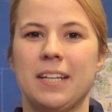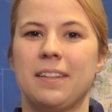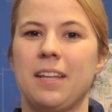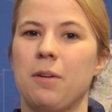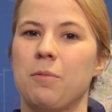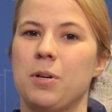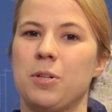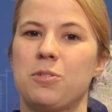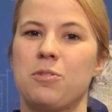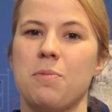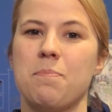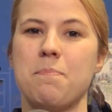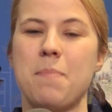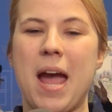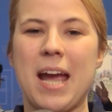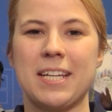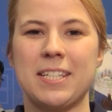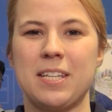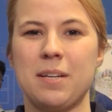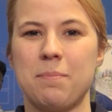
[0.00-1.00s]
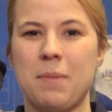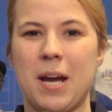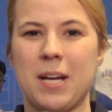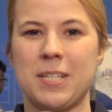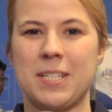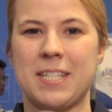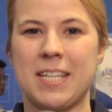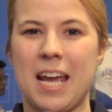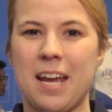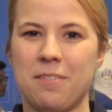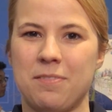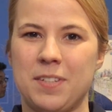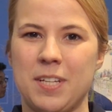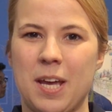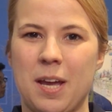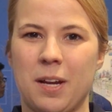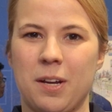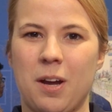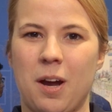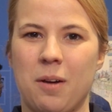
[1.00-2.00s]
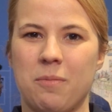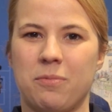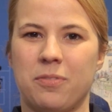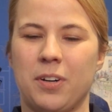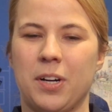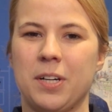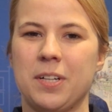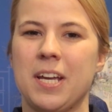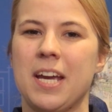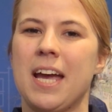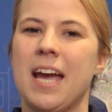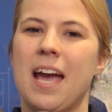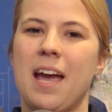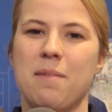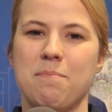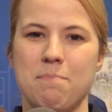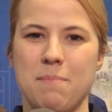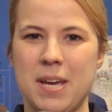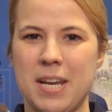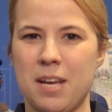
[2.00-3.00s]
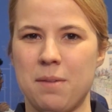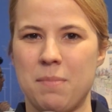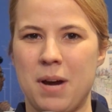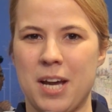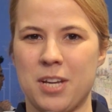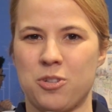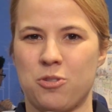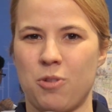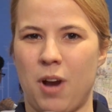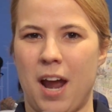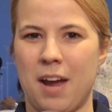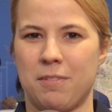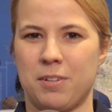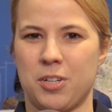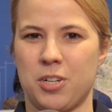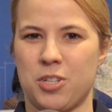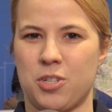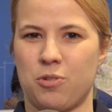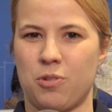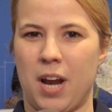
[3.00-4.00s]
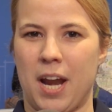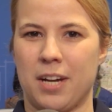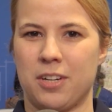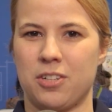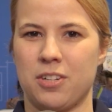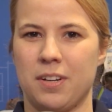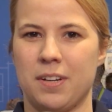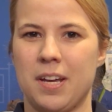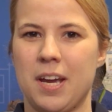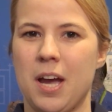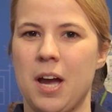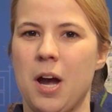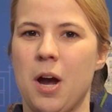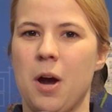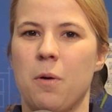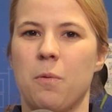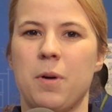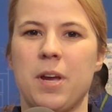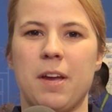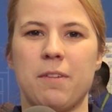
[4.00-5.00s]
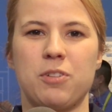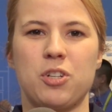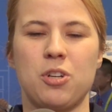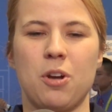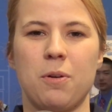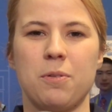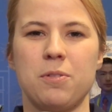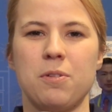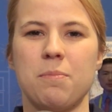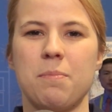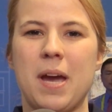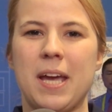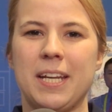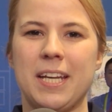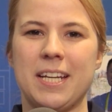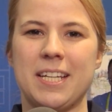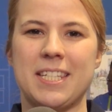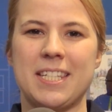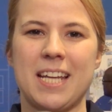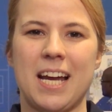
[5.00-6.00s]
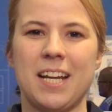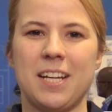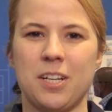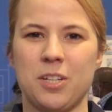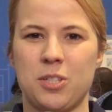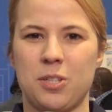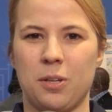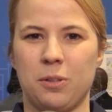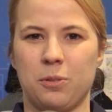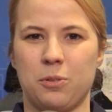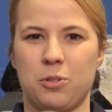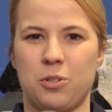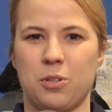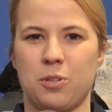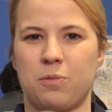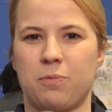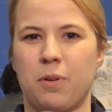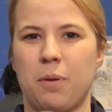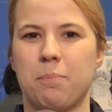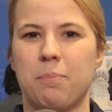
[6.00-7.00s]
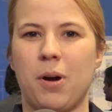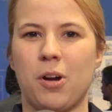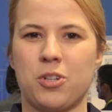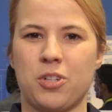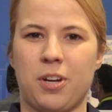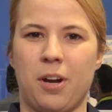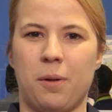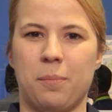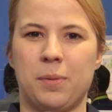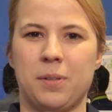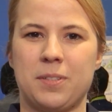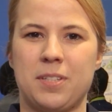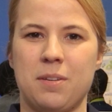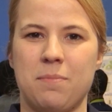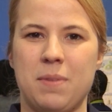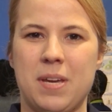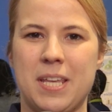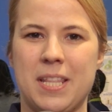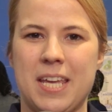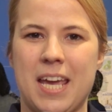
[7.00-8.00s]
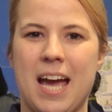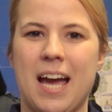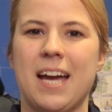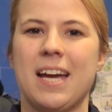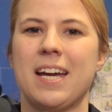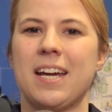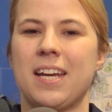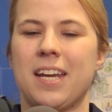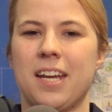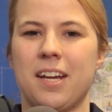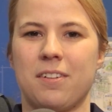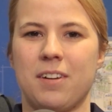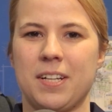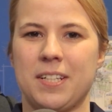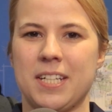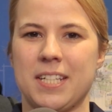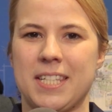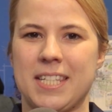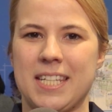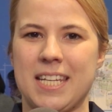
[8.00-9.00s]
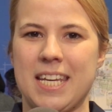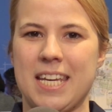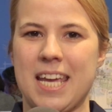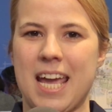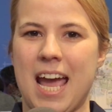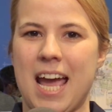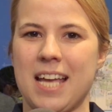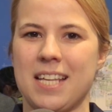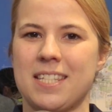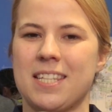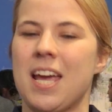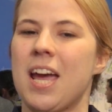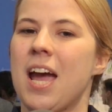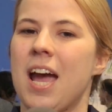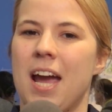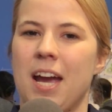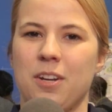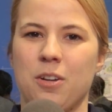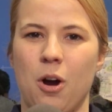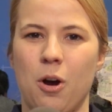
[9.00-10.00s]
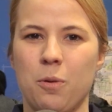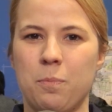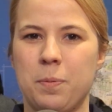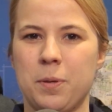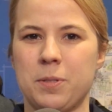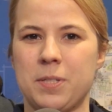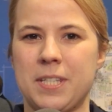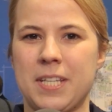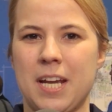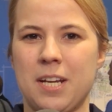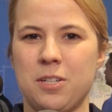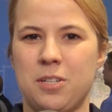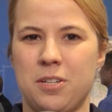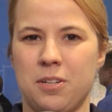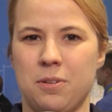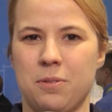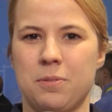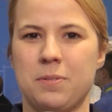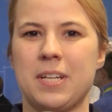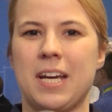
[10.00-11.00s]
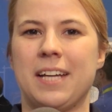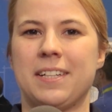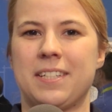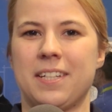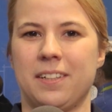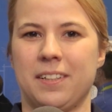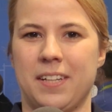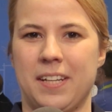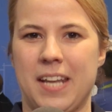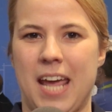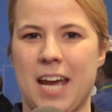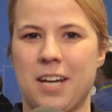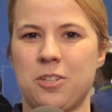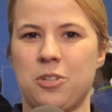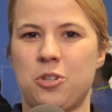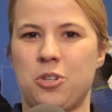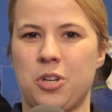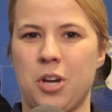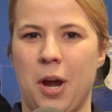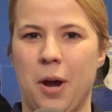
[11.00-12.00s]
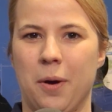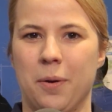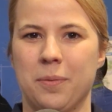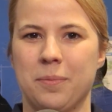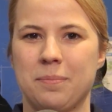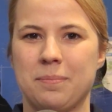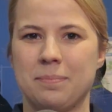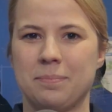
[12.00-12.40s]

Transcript: They want to maximize safety and comfort and minimize driver distraction. We have shown you many exciting solutions from Bosch Car Multimedia here at the CES and hope you stay tuned until the next show.